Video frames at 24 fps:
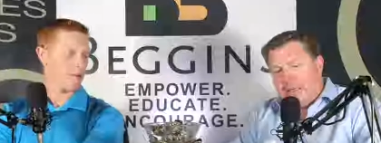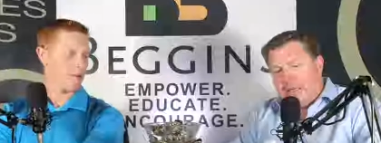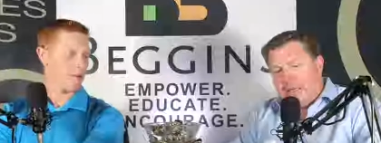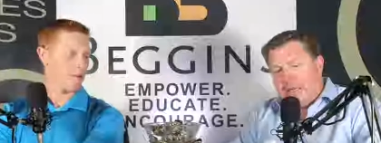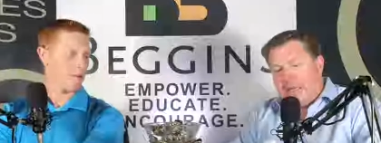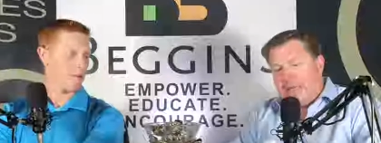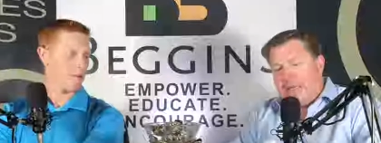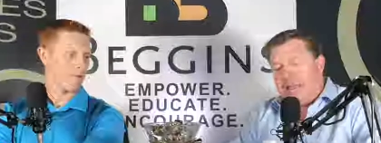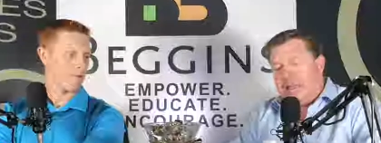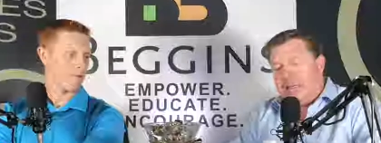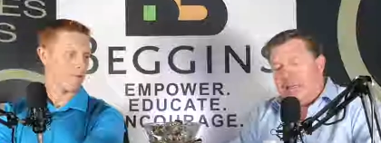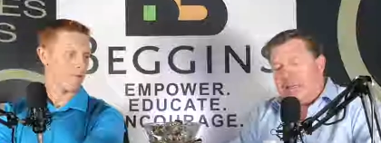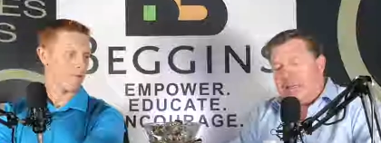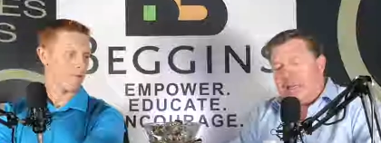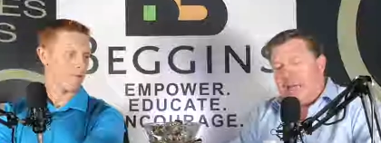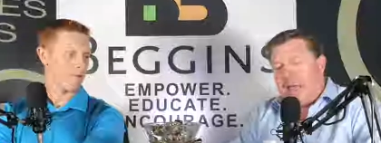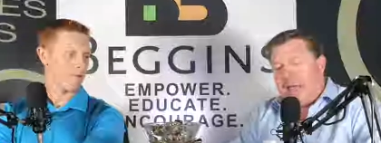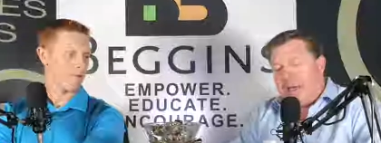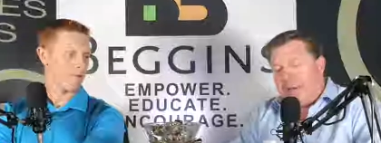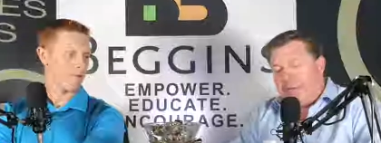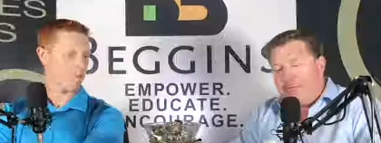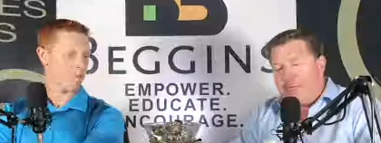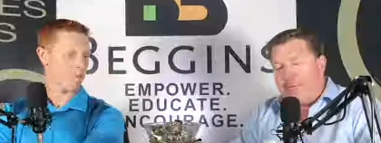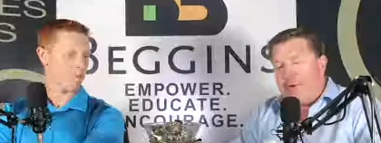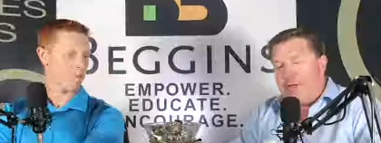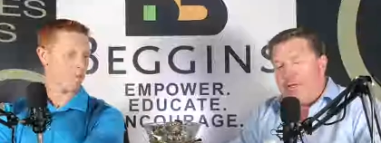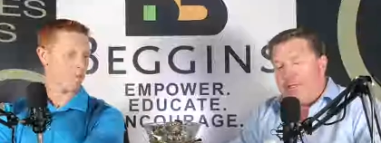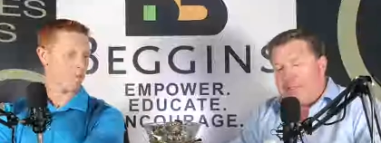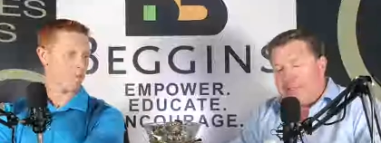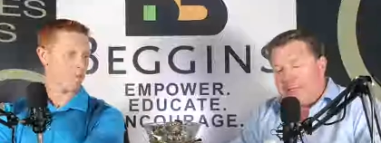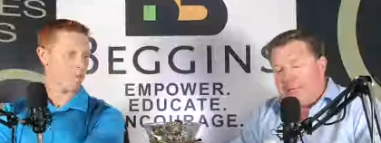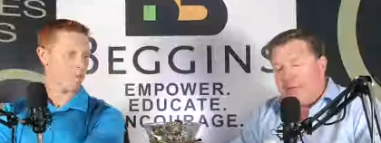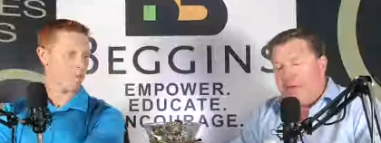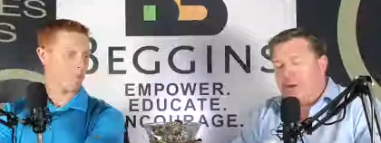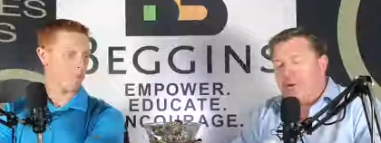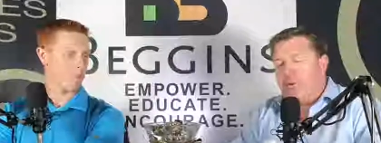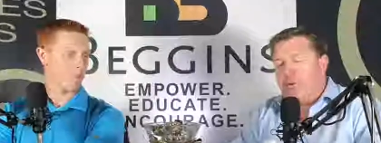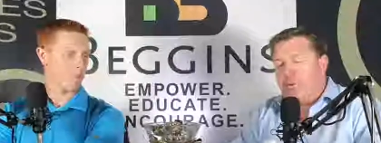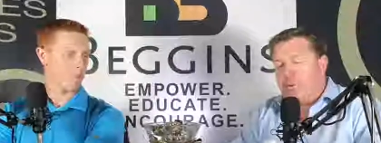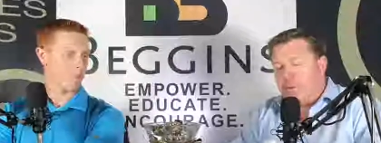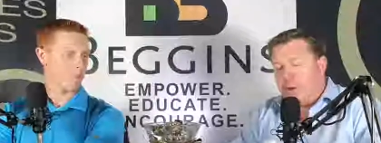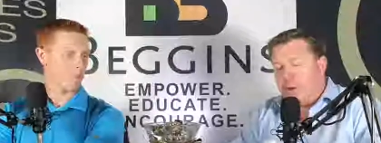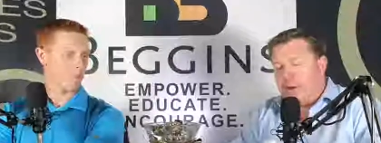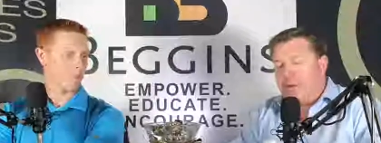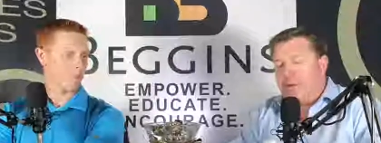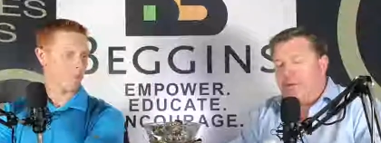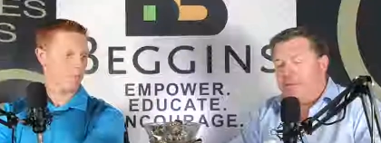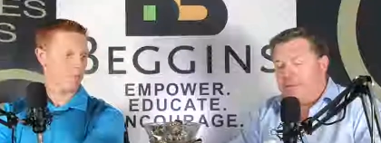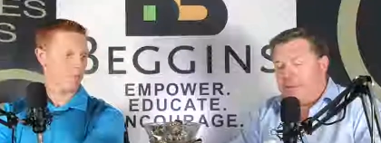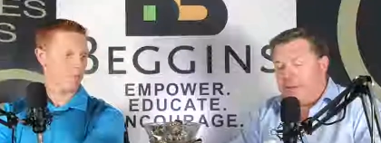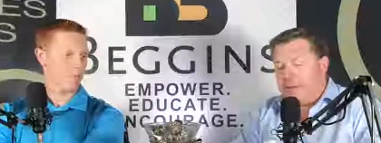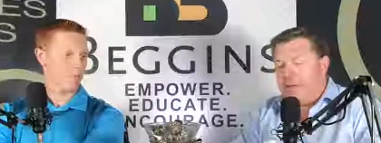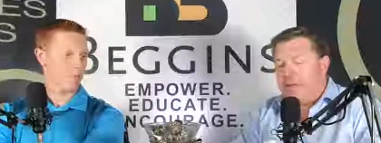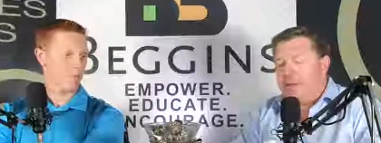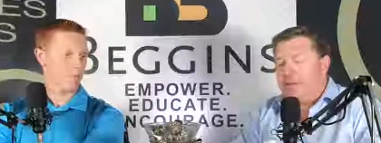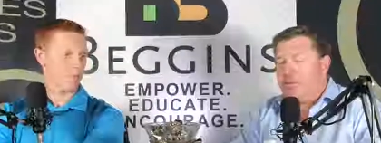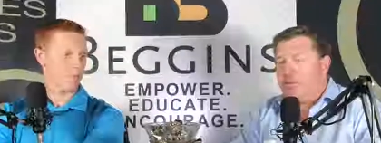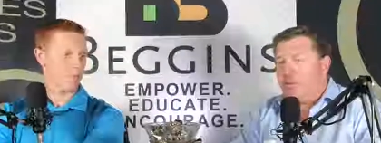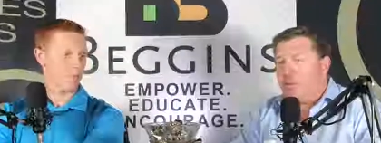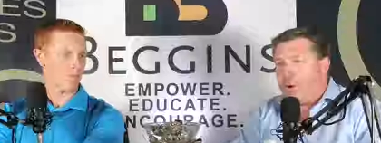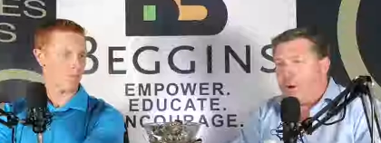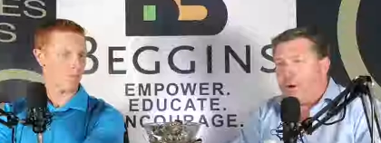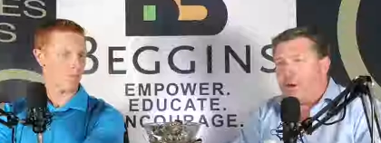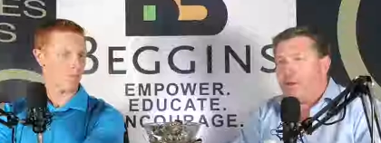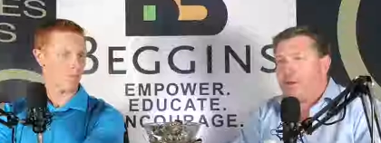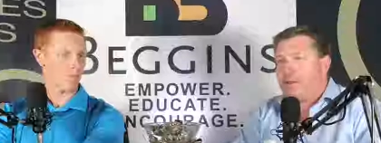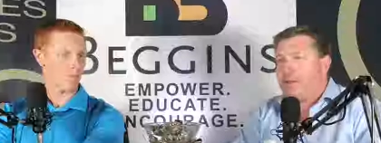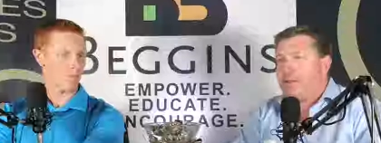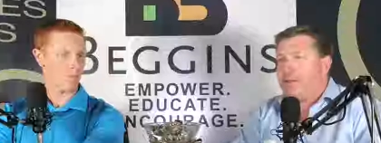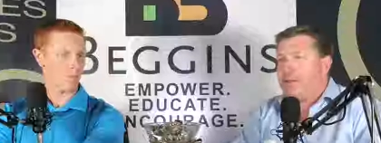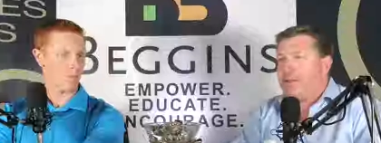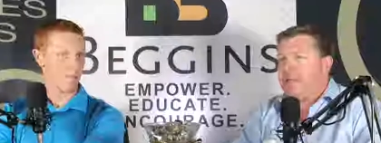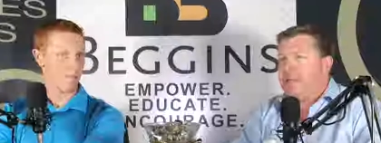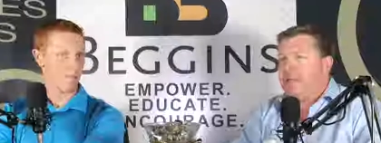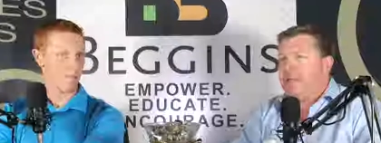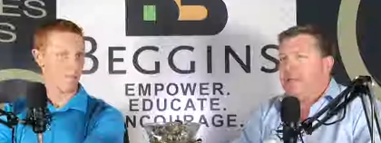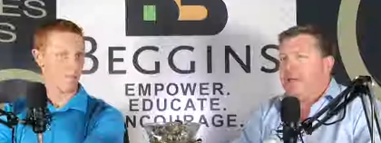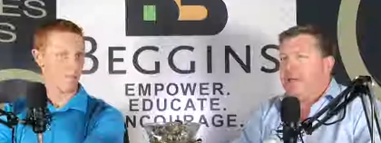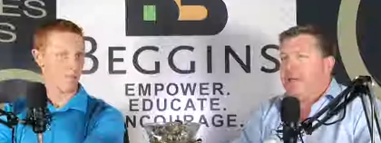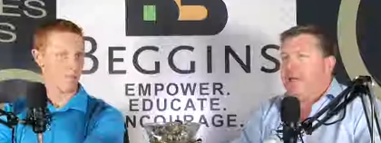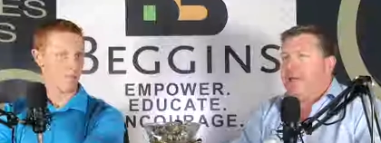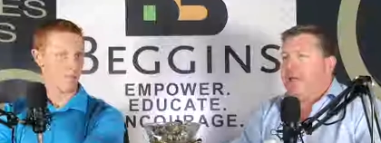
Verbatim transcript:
Speaker 1: is every single one of these works.